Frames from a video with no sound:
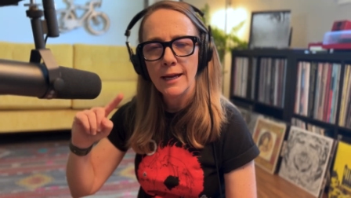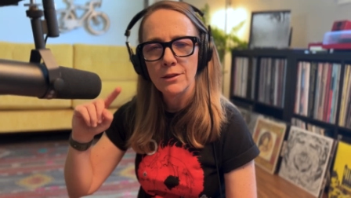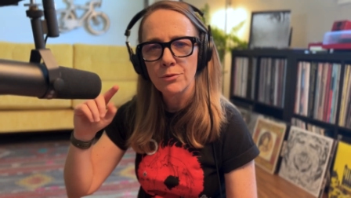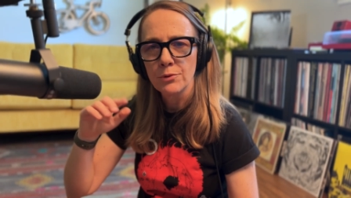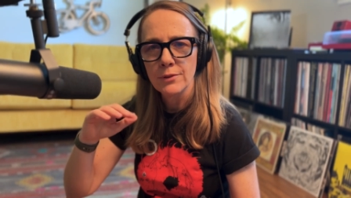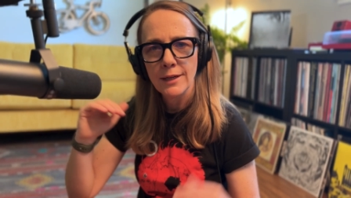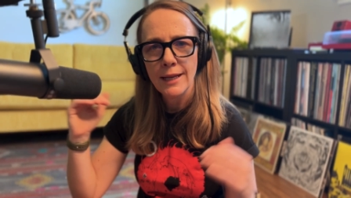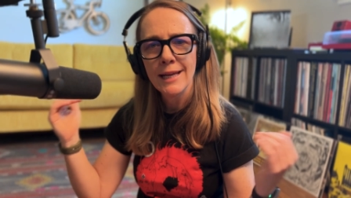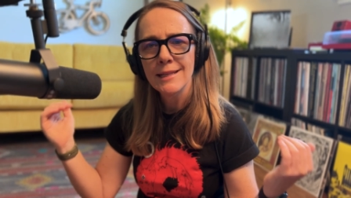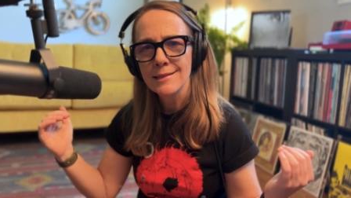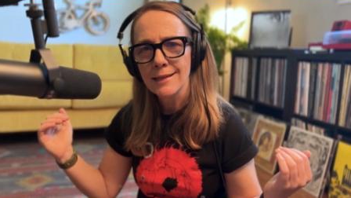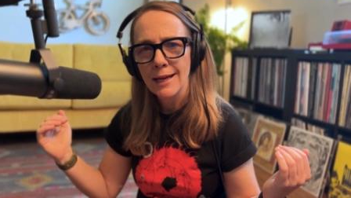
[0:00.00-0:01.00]
And through the
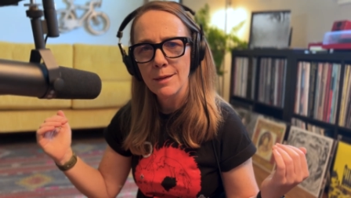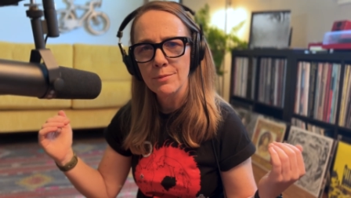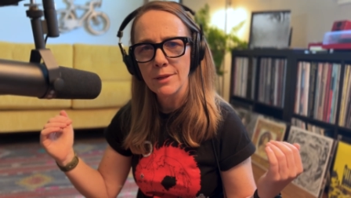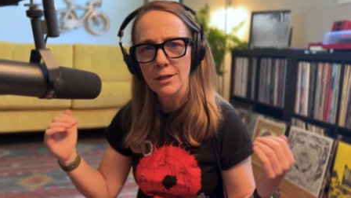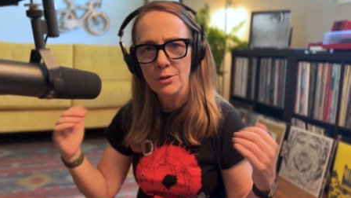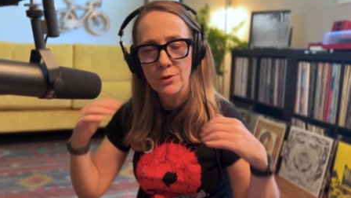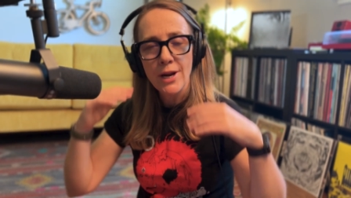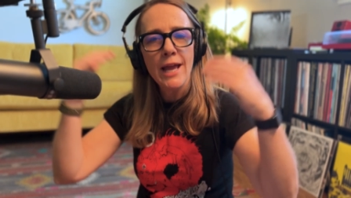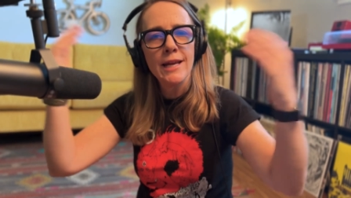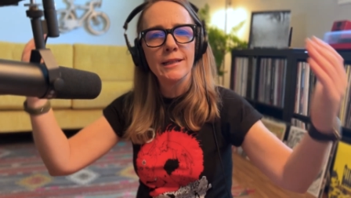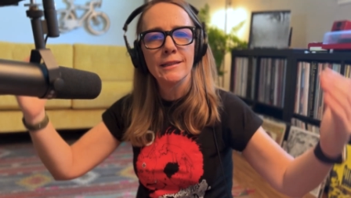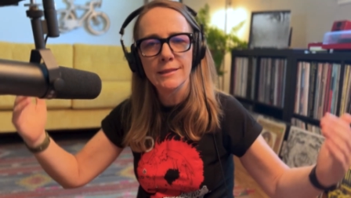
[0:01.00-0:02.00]
landscape that
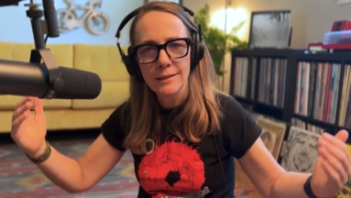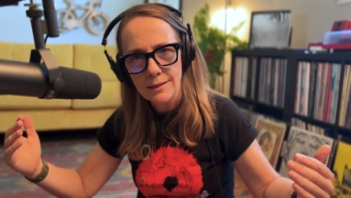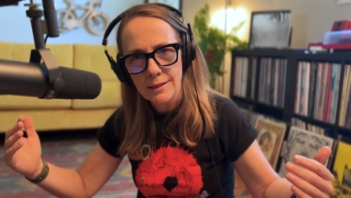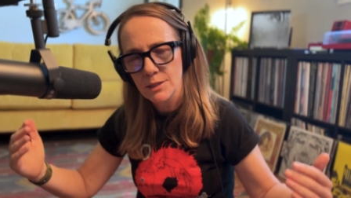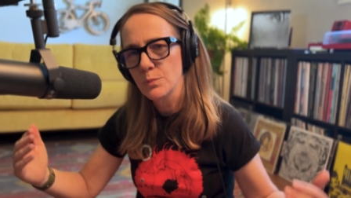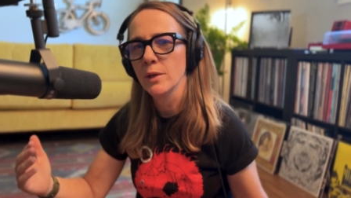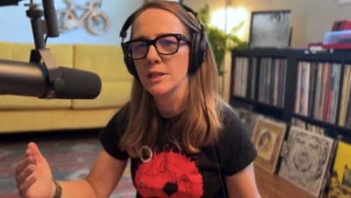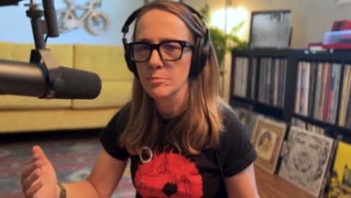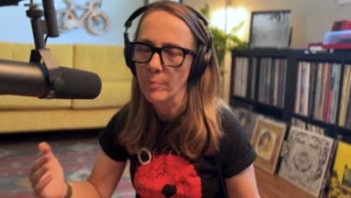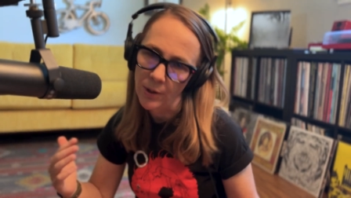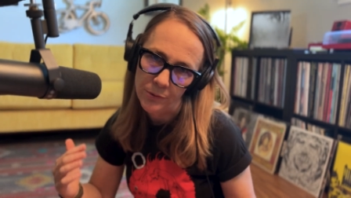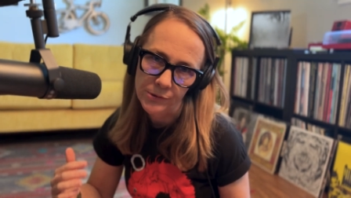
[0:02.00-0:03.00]
created this week's
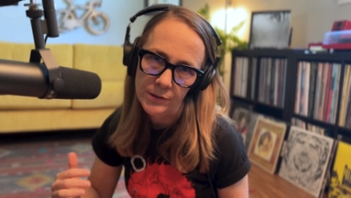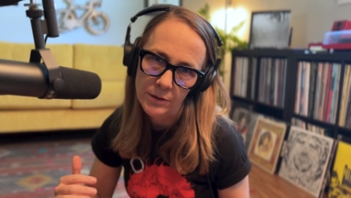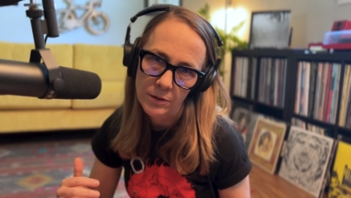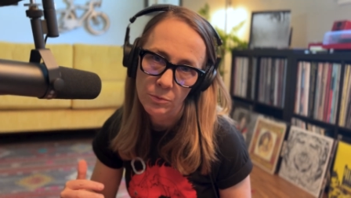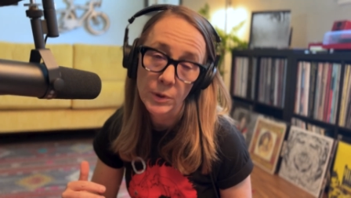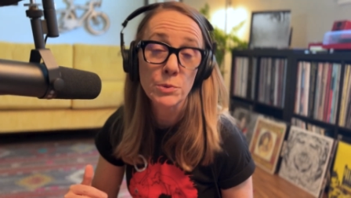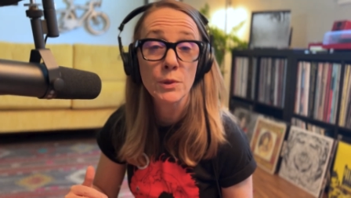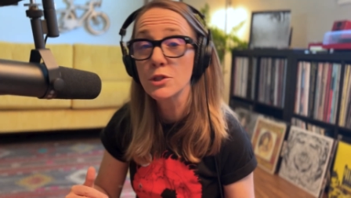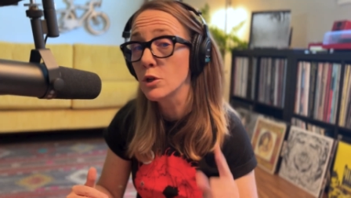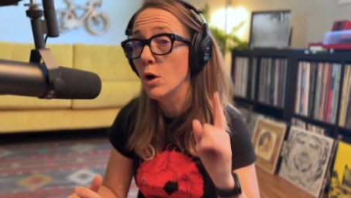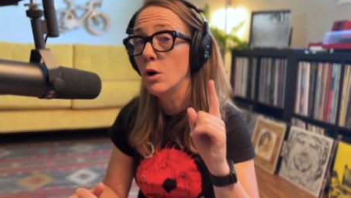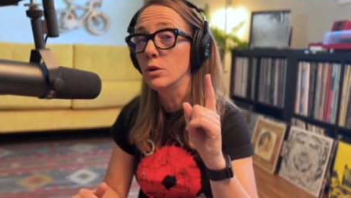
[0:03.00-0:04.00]
post, which was
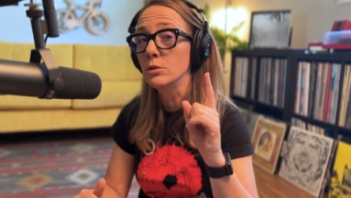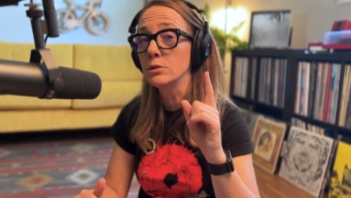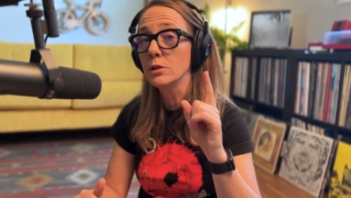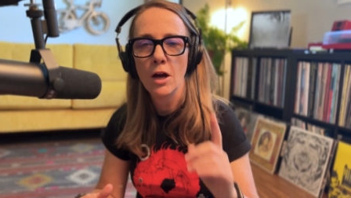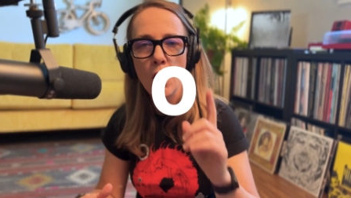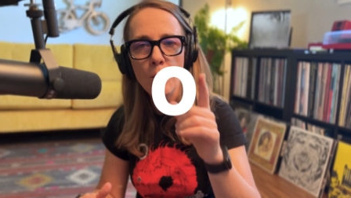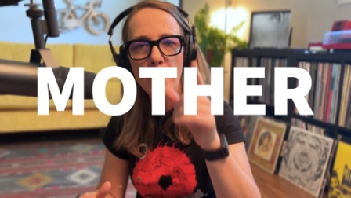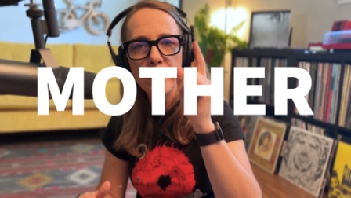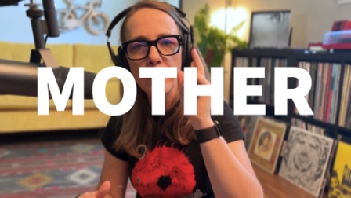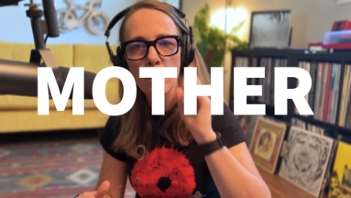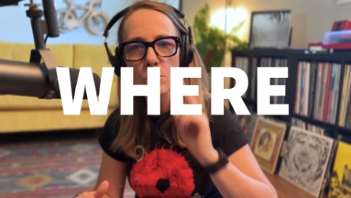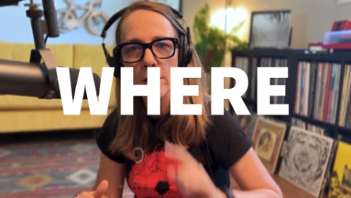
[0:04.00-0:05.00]
called Oh
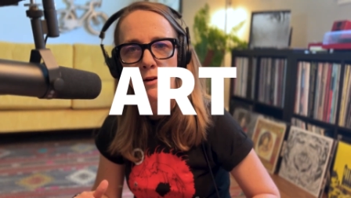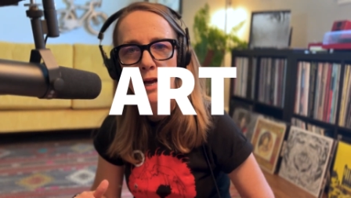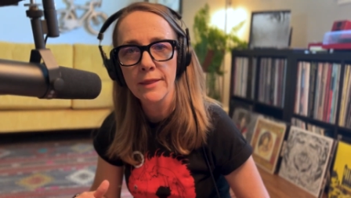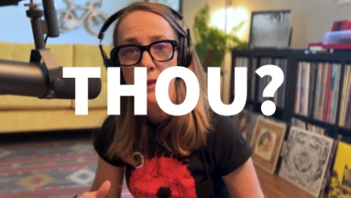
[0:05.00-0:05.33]
Mother, Where Art